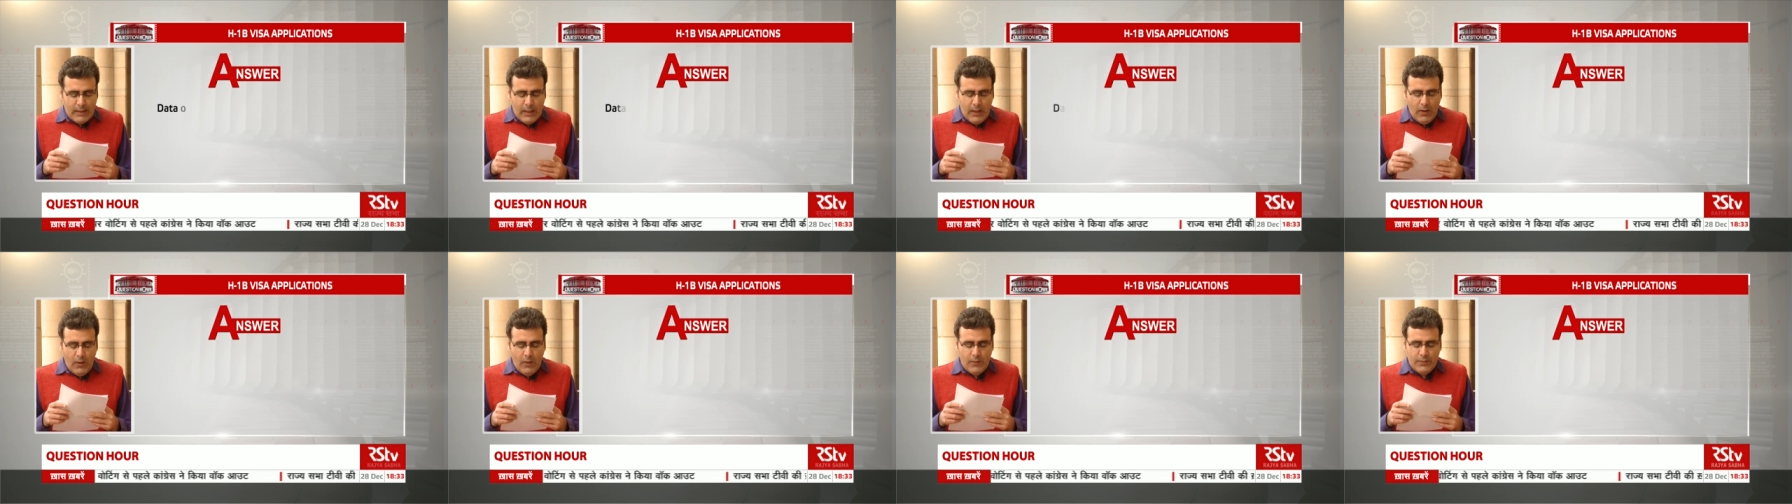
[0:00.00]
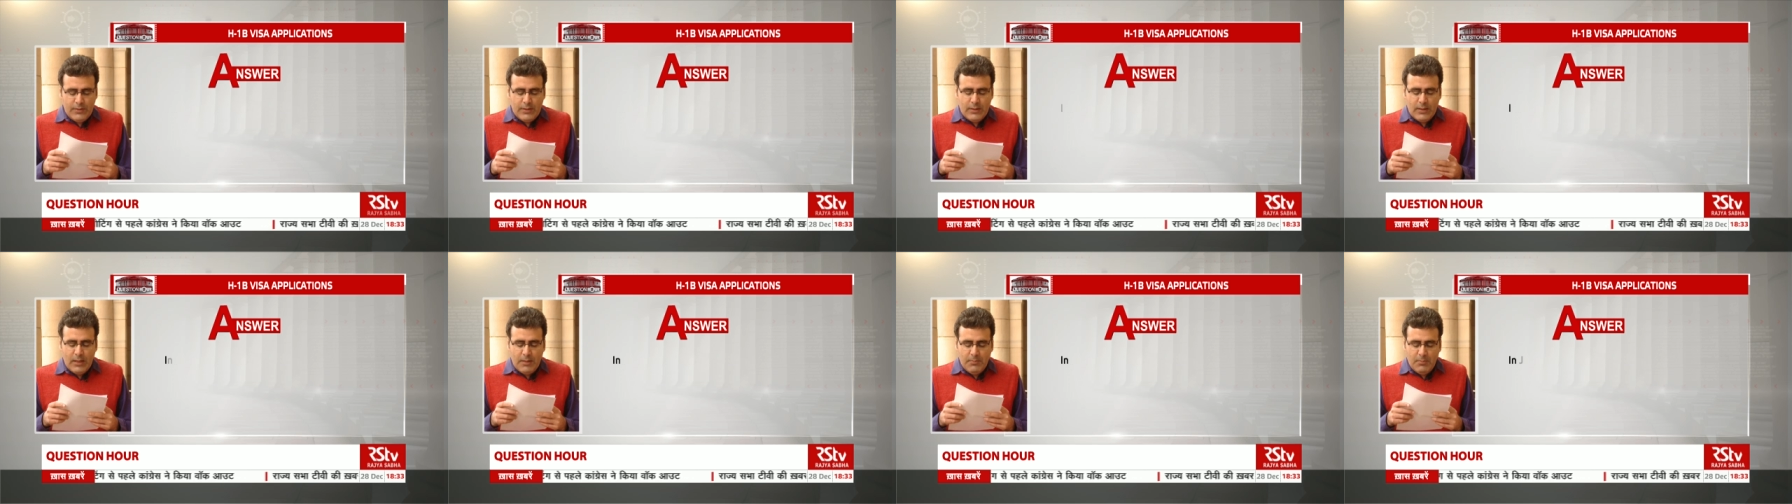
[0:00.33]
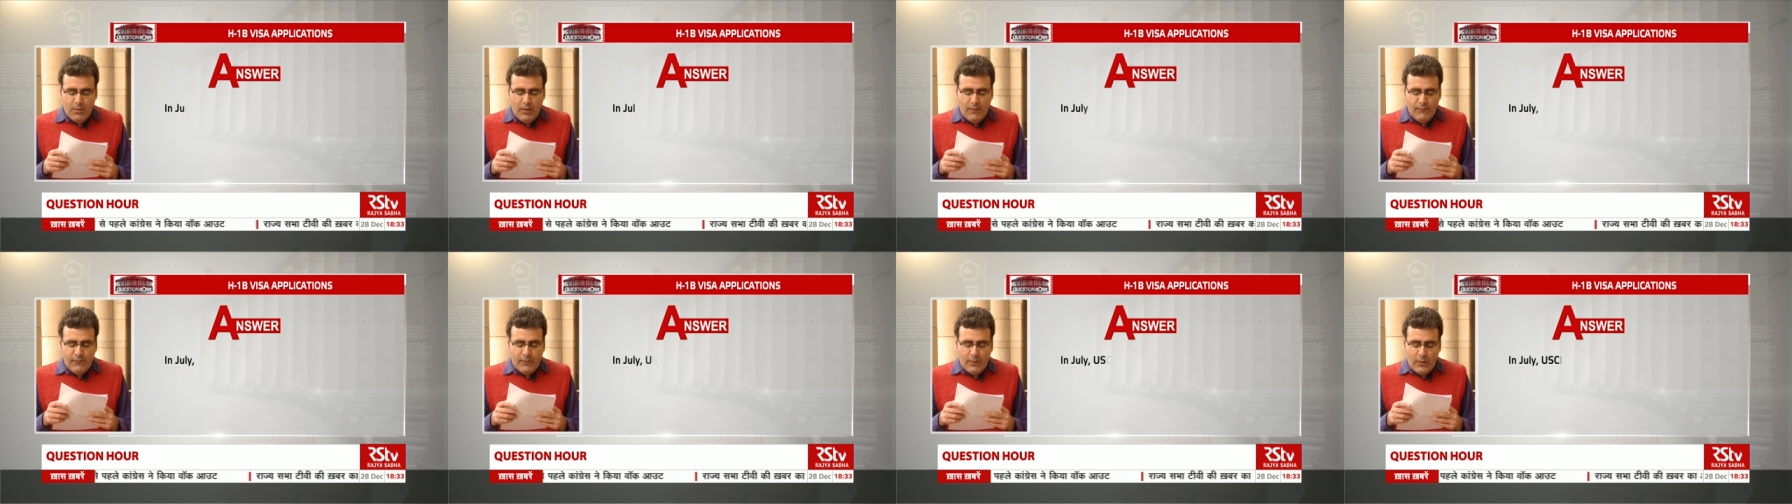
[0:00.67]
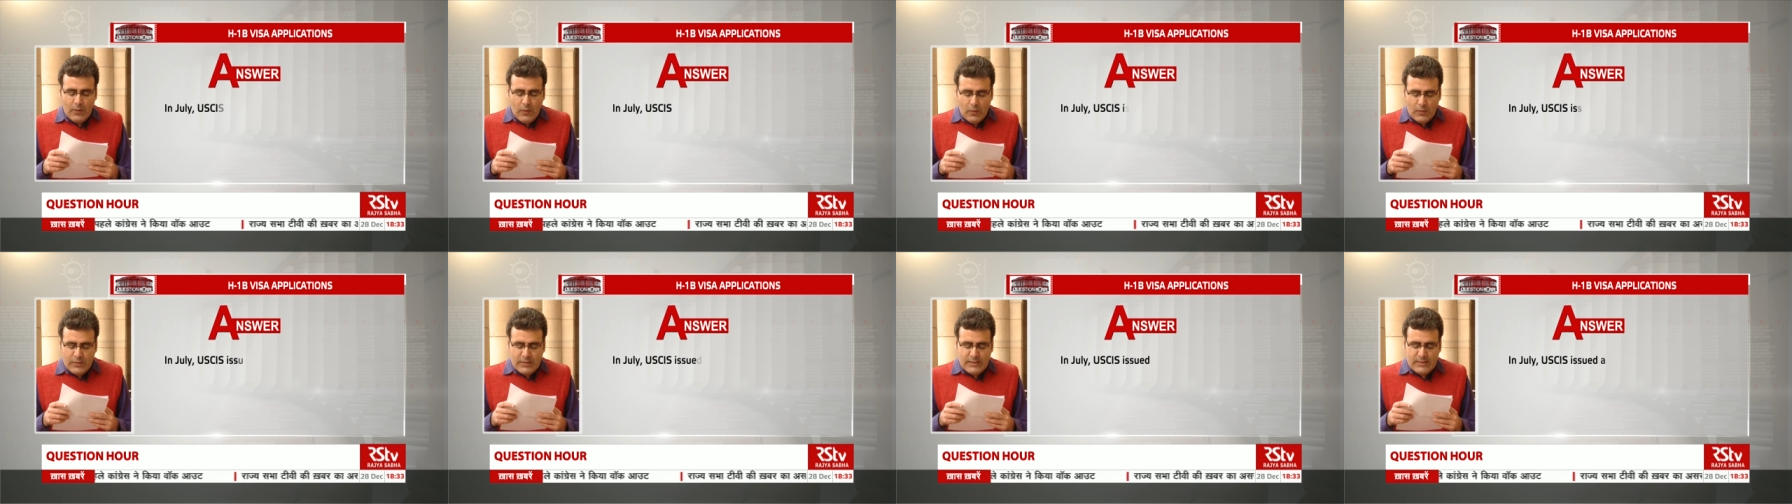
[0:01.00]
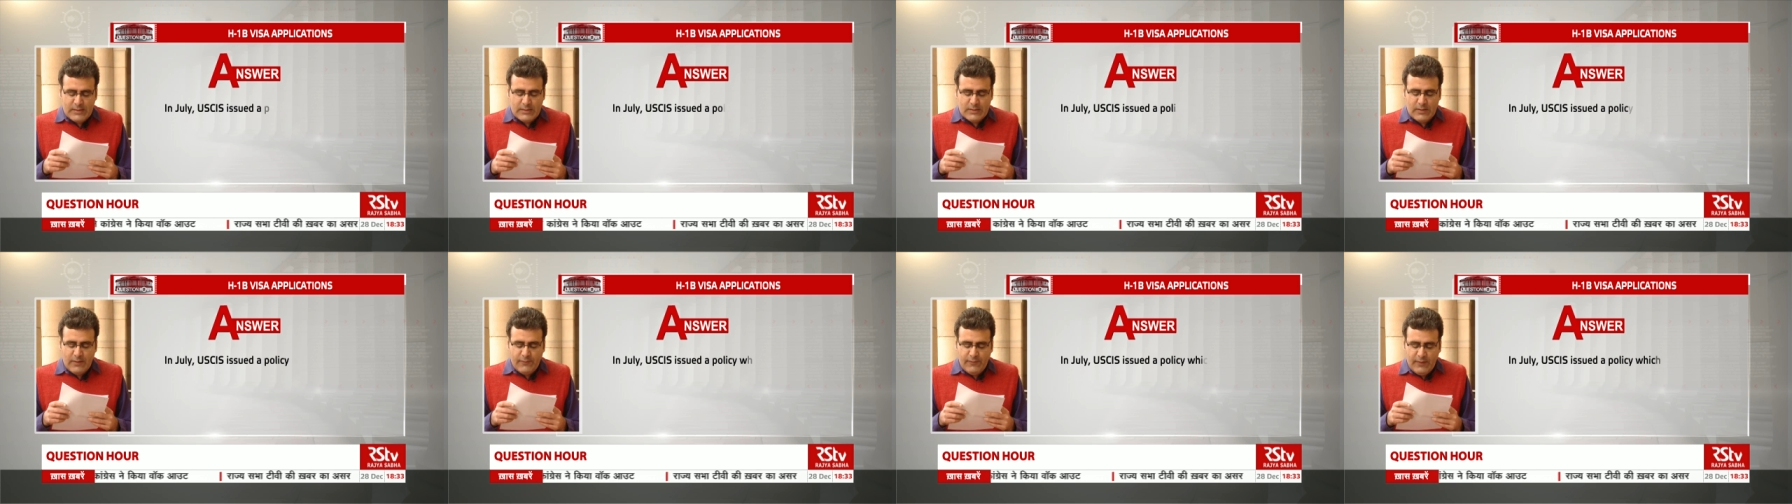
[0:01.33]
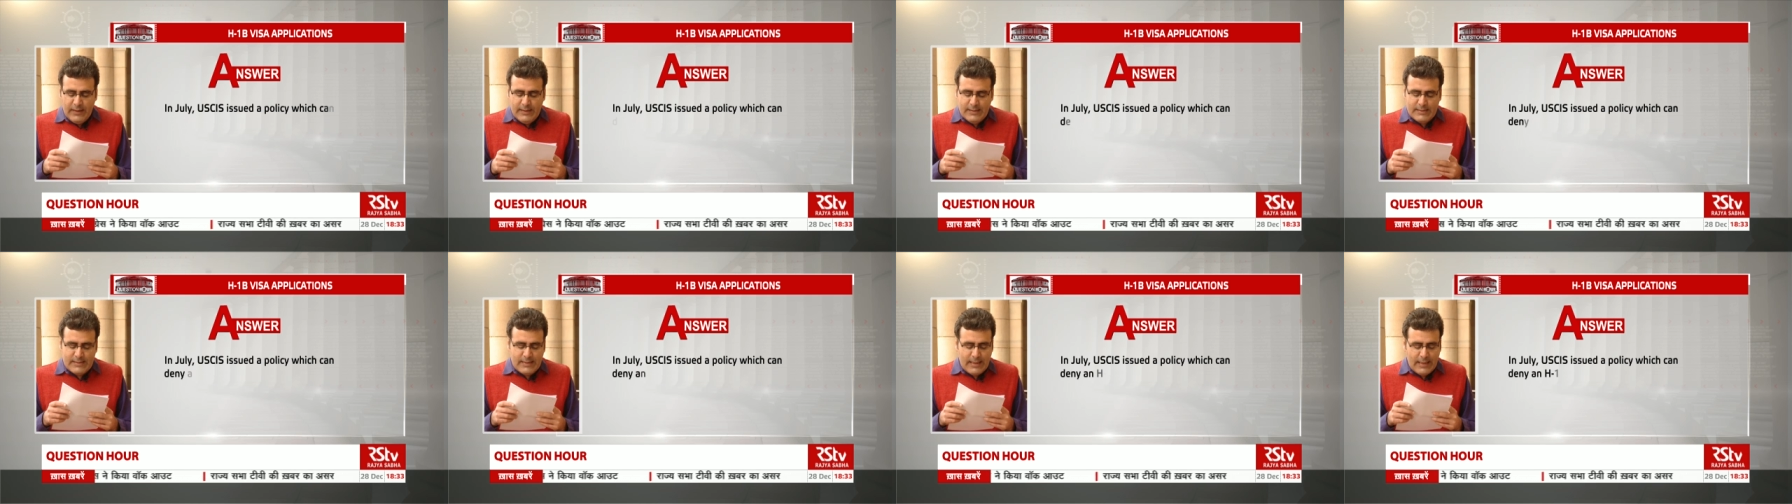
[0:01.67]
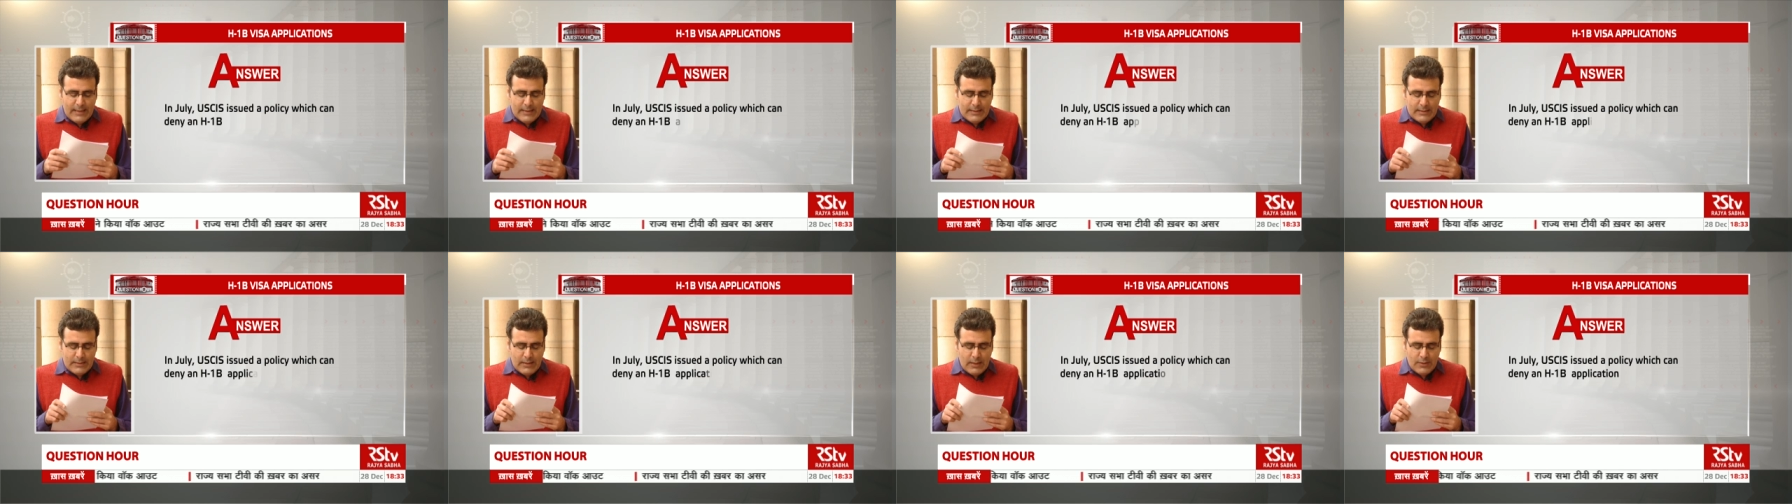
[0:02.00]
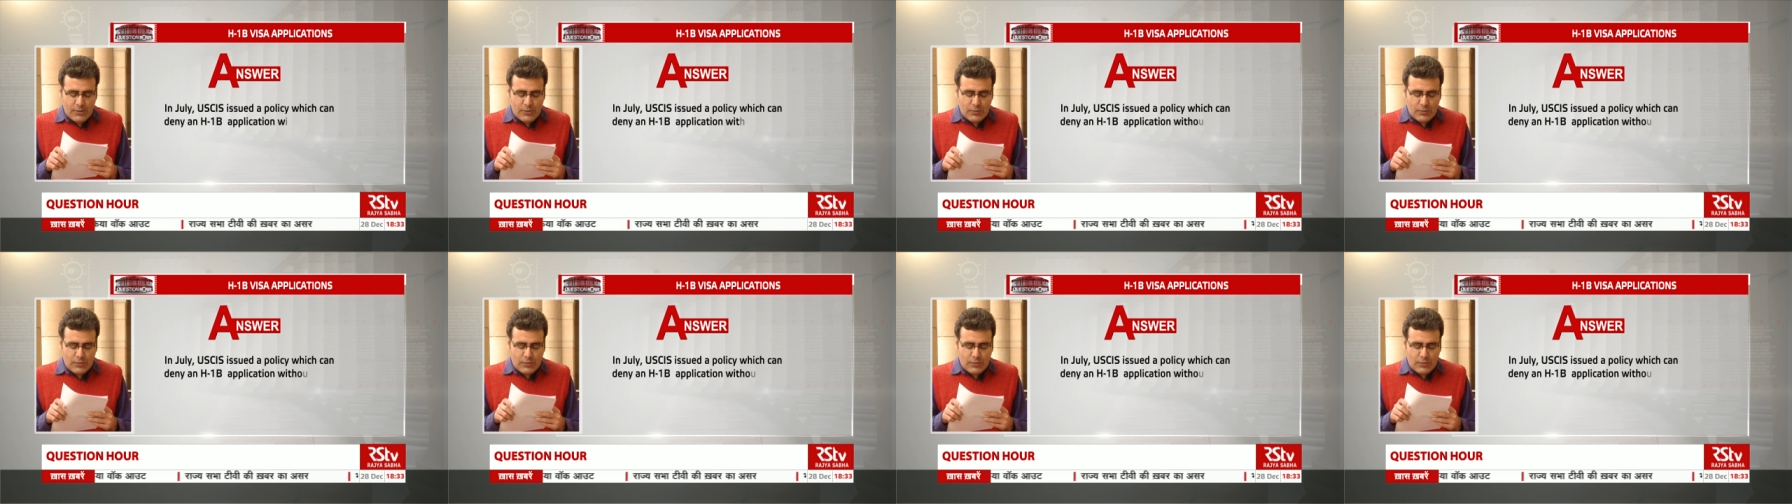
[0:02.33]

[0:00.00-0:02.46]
on the number of notices of intent